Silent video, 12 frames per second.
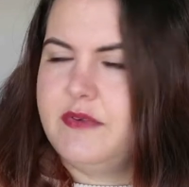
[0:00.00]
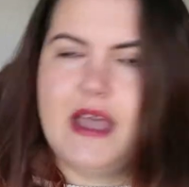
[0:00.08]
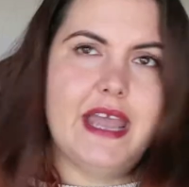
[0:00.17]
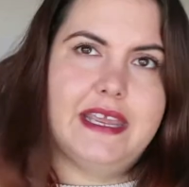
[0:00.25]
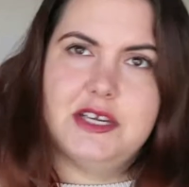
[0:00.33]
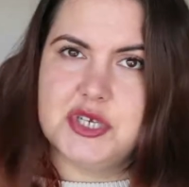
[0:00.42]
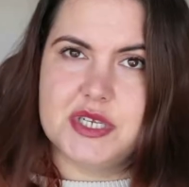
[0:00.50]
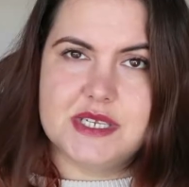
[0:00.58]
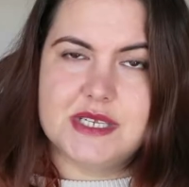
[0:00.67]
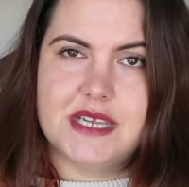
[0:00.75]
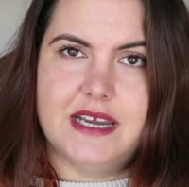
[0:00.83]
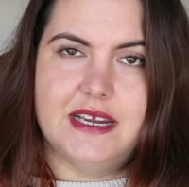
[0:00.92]

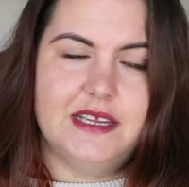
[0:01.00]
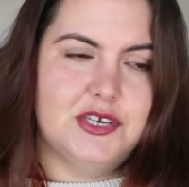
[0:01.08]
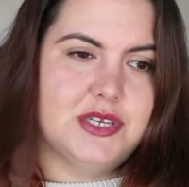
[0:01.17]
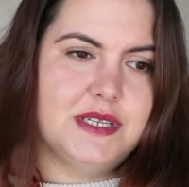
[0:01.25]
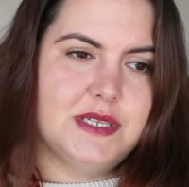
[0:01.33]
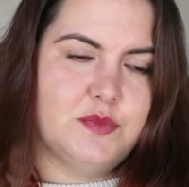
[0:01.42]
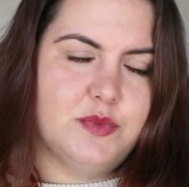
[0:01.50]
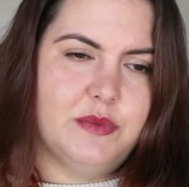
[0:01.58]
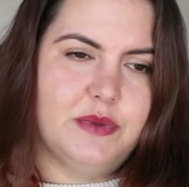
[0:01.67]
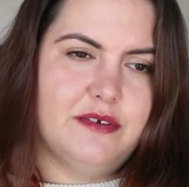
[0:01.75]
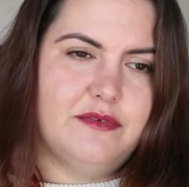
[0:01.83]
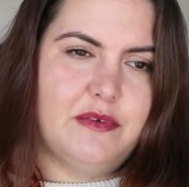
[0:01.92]
ages and ages. We
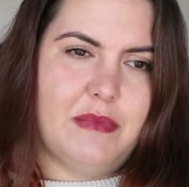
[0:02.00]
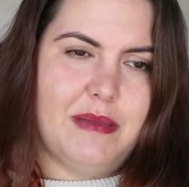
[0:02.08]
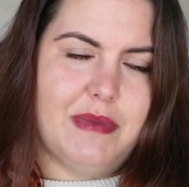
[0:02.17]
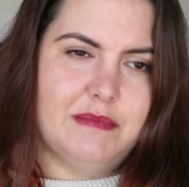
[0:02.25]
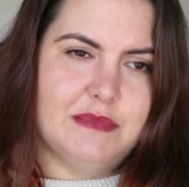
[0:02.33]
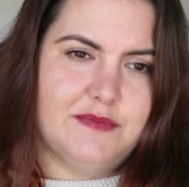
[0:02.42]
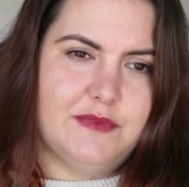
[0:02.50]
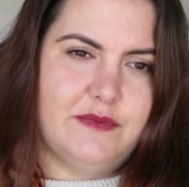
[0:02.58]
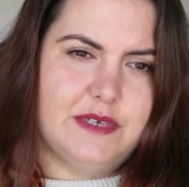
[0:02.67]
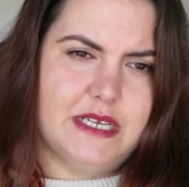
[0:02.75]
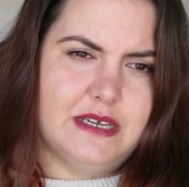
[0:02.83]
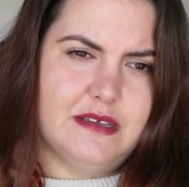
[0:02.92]
went for my mum's
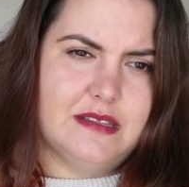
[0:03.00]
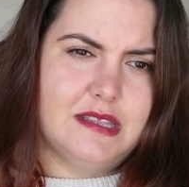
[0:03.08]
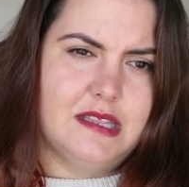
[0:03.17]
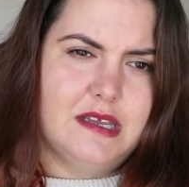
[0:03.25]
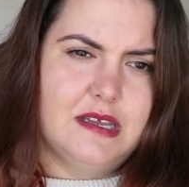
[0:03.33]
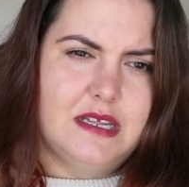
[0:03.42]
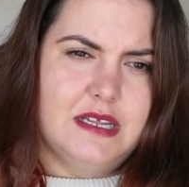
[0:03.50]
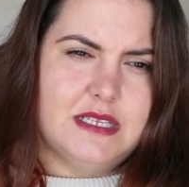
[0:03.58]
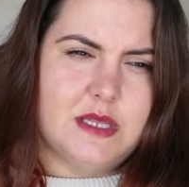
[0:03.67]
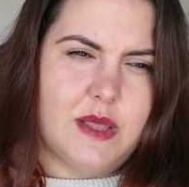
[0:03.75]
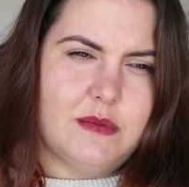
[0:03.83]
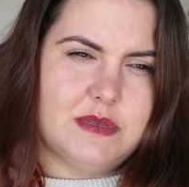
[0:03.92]
50th,
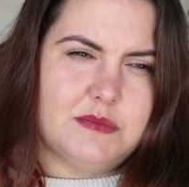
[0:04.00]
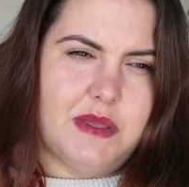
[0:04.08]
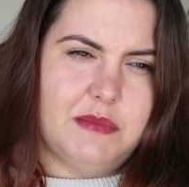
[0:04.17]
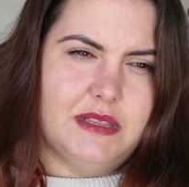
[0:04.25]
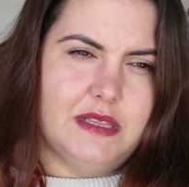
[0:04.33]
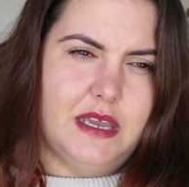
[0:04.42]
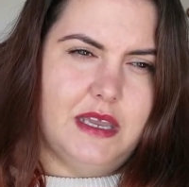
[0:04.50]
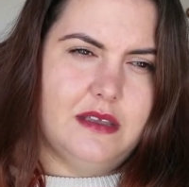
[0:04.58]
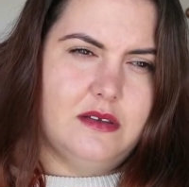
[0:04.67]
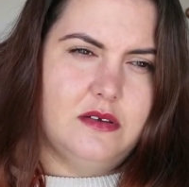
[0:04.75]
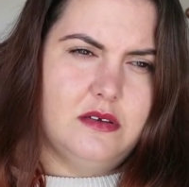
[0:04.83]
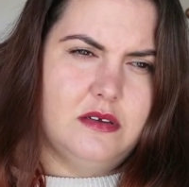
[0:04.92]
so that was maybe
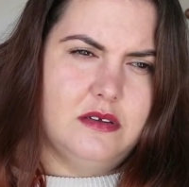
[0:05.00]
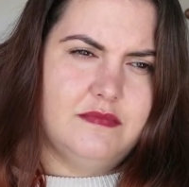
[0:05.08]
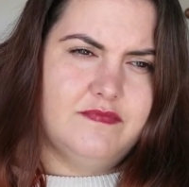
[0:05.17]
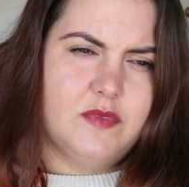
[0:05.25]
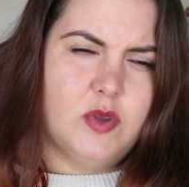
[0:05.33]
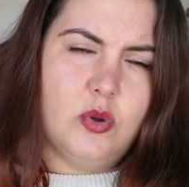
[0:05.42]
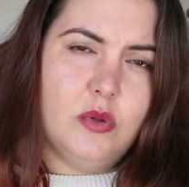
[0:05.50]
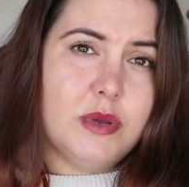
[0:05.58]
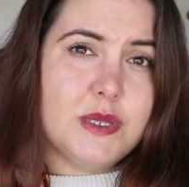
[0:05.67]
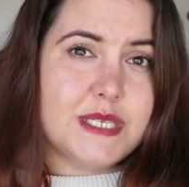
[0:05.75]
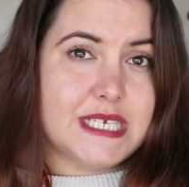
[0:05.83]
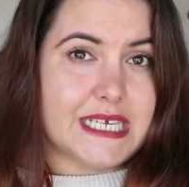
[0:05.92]
like
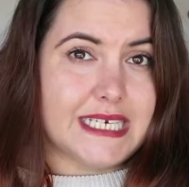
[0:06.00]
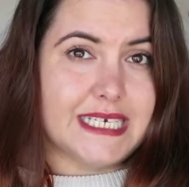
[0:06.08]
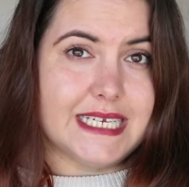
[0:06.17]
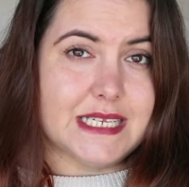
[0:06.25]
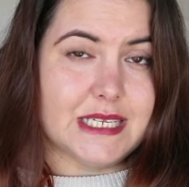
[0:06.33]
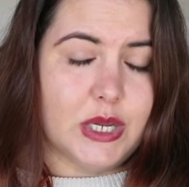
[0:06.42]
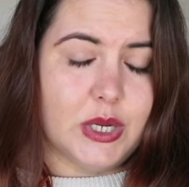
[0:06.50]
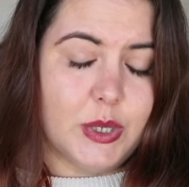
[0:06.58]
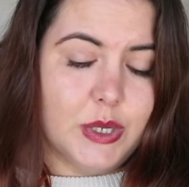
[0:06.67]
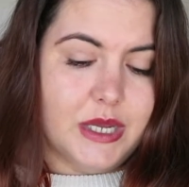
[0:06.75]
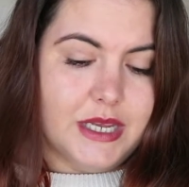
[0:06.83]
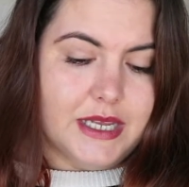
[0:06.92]
almost 10 years
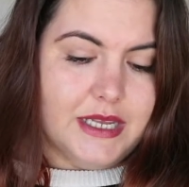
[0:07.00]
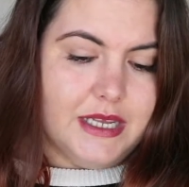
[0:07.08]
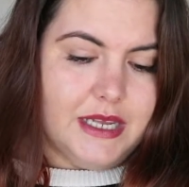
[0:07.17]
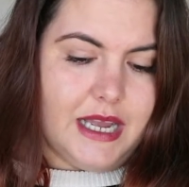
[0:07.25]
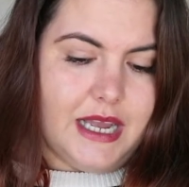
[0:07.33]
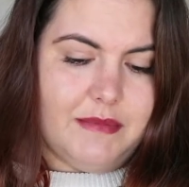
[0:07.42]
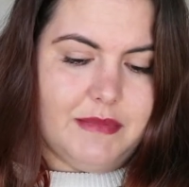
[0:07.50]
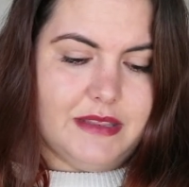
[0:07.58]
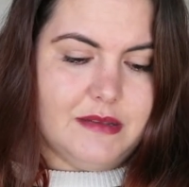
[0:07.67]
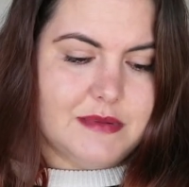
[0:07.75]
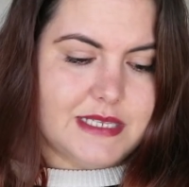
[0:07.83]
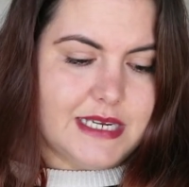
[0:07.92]
ago, and
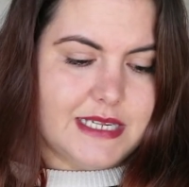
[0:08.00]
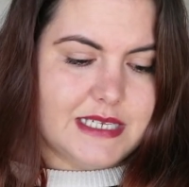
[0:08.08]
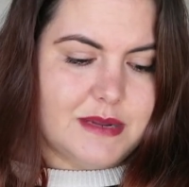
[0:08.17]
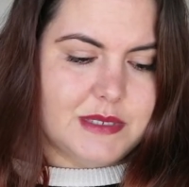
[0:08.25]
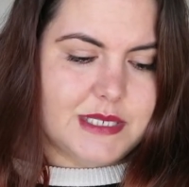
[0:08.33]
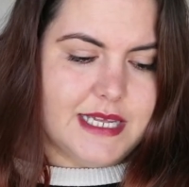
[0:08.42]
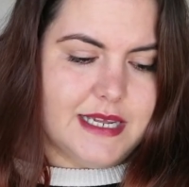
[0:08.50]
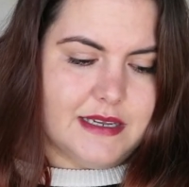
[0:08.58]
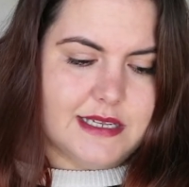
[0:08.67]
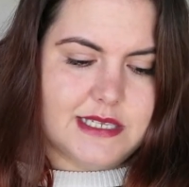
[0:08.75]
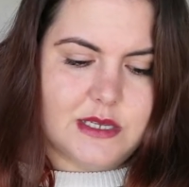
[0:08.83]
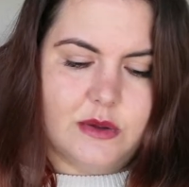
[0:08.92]
that was the last time I was
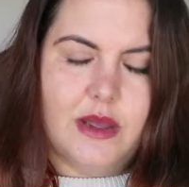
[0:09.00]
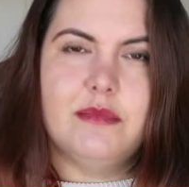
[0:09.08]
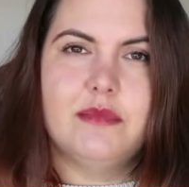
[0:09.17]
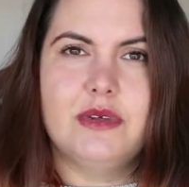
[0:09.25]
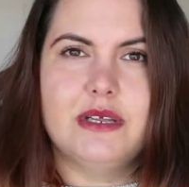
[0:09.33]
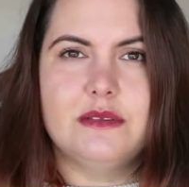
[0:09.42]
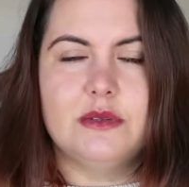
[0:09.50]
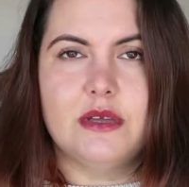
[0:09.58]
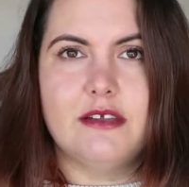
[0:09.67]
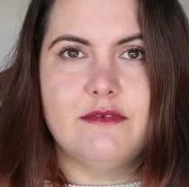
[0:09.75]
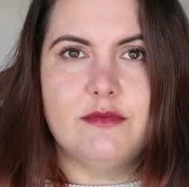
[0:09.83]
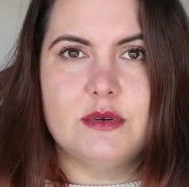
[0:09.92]
there. So I'm really
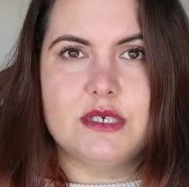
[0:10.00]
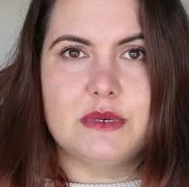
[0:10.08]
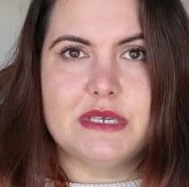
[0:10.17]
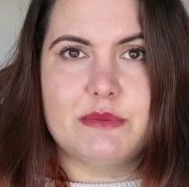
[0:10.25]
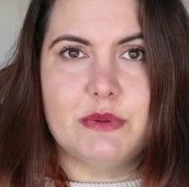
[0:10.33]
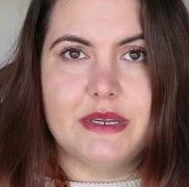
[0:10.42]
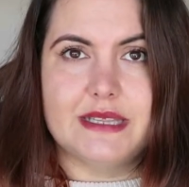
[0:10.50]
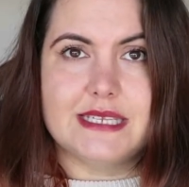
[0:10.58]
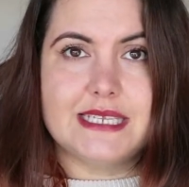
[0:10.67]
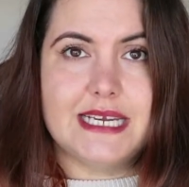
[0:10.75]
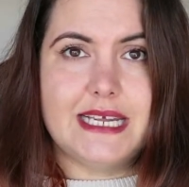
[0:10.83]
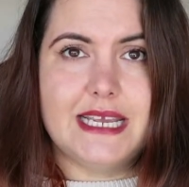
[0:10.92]
looking forward to exploring the
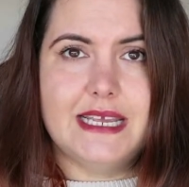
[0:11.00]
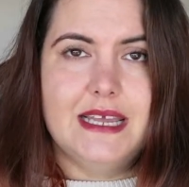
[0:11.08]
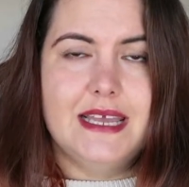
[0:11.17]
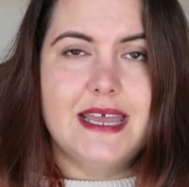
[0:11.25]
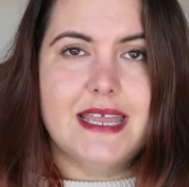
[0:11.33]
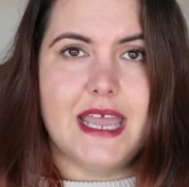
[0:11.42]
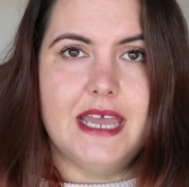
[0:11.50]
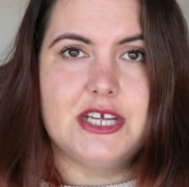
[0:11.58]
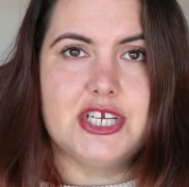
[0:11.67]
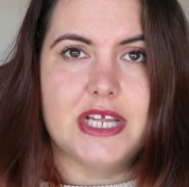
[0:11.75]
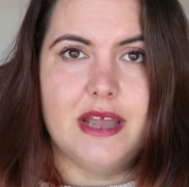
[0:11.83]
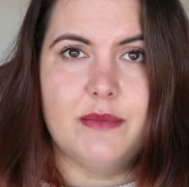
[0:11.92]
city,
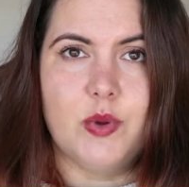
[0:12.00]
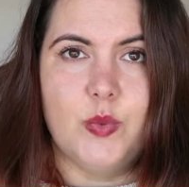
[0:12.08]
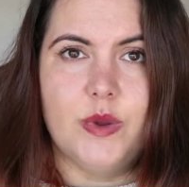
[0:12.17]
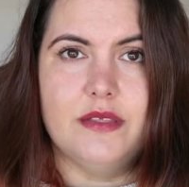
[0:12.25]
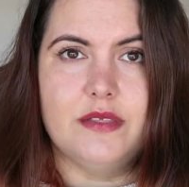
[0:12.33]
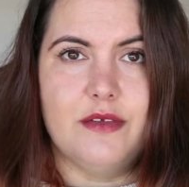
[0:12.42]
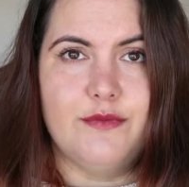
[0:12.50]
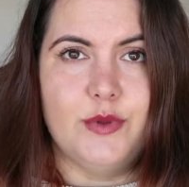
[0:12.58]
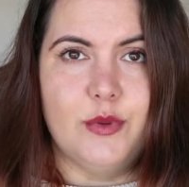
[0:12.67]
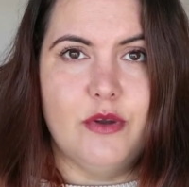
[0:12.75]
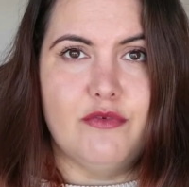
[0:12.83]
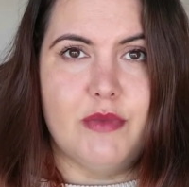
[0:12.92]
catching up with a
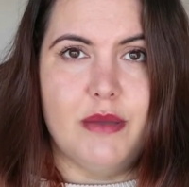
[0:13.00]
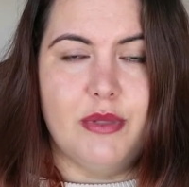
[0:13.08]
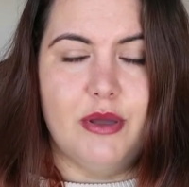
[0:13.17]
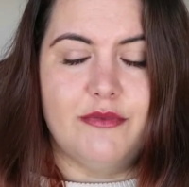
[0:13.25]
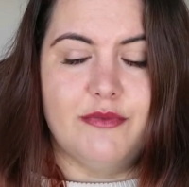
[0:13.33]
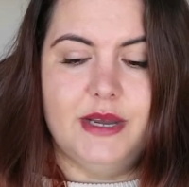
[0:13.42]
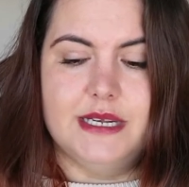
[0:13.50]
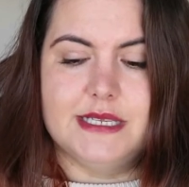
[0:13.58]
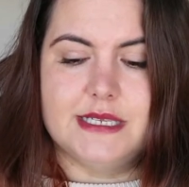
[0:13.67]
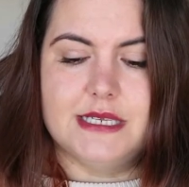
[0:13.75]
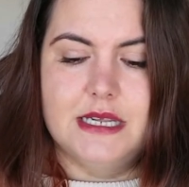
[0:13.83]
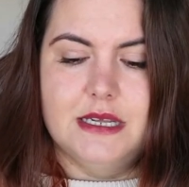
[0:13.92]
few of my blog
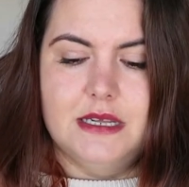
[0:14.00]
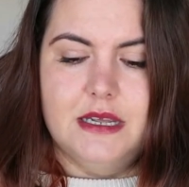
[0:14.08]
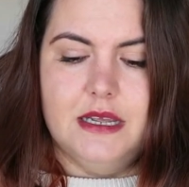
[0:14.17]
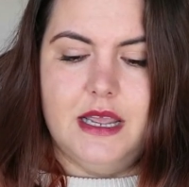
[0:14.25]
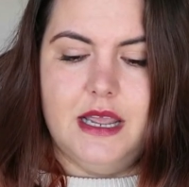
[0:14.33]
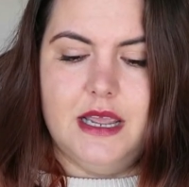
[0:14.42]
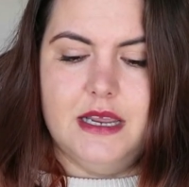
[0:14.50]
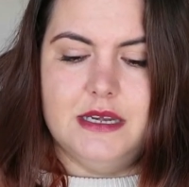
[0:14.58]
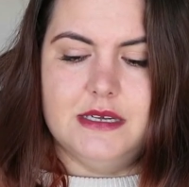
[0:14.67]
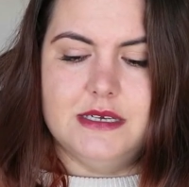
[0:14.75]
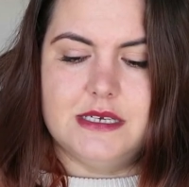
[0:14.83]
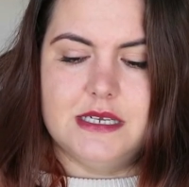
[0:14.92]
friends,
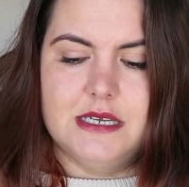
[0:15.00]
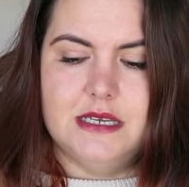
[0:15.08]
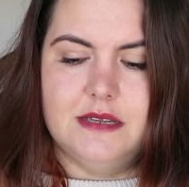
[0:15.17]
and